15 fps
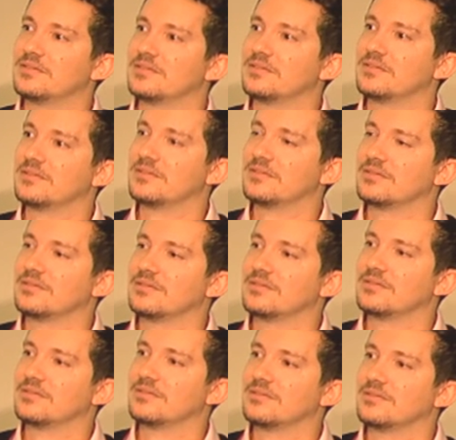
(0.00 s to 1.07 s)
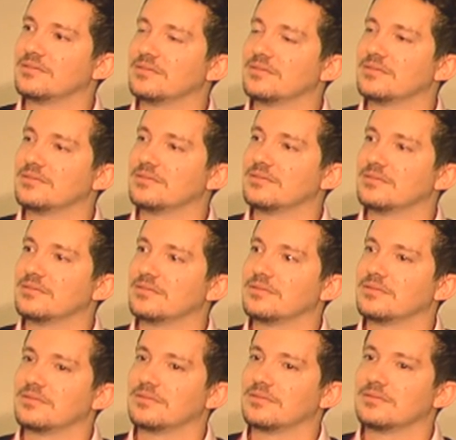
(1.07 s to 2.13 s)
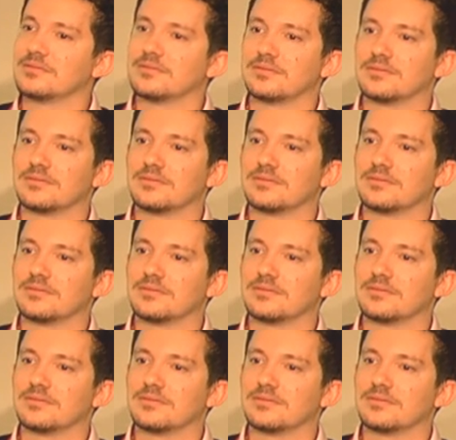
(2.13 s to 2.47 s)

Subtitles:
No one is speaking in this clip.